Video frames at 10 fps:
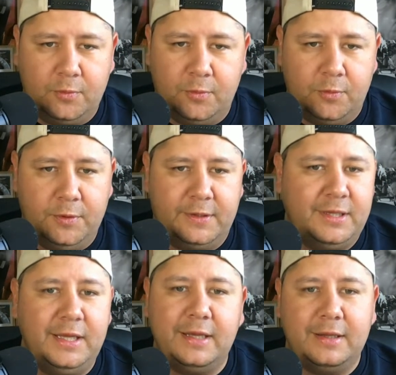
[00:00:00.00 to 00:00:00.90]

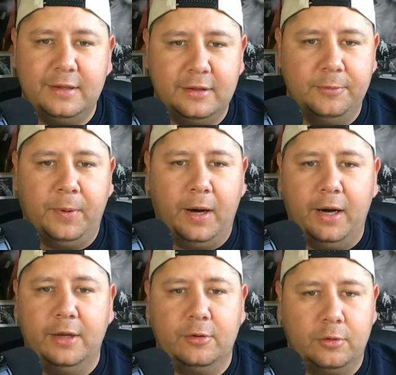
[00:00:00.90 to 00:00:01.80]
critique the
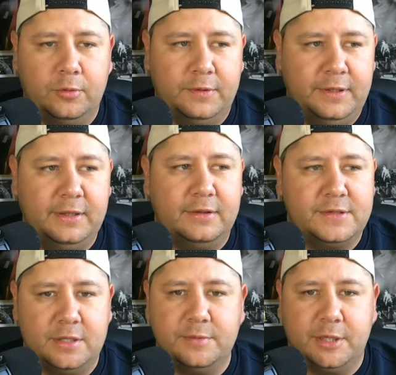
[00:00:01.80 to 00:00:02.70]
pod or critique the
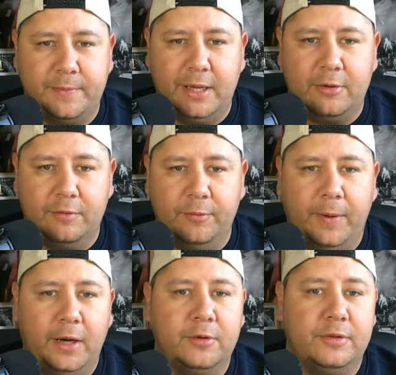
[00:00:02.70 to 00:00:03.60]
subject matter of the
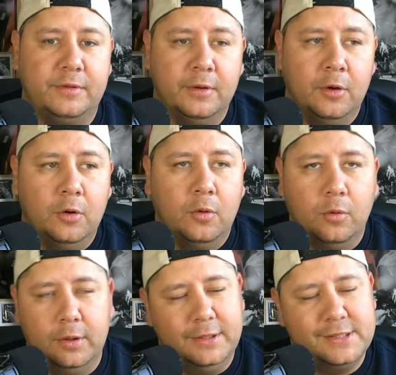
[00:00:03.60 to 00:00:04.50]
pod,
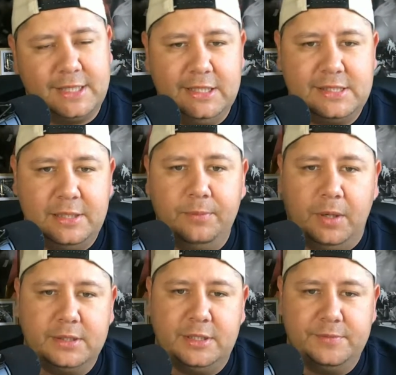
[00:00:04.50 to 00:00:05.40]
or in this case, Tim
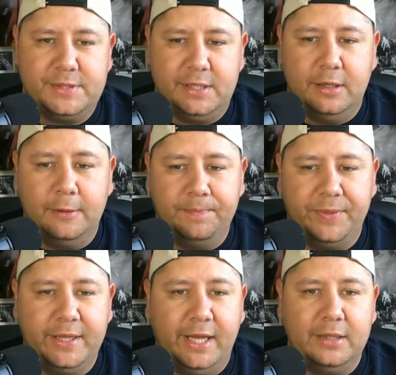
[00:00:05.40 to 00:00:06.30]
Bontemps'
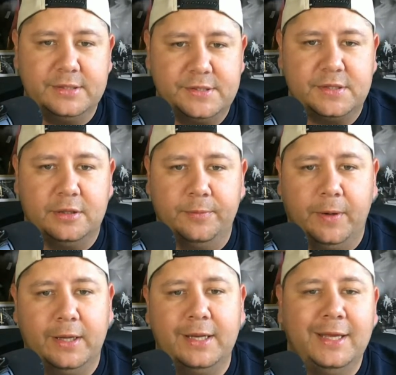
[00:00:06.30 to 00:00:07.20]
analysis on the pod,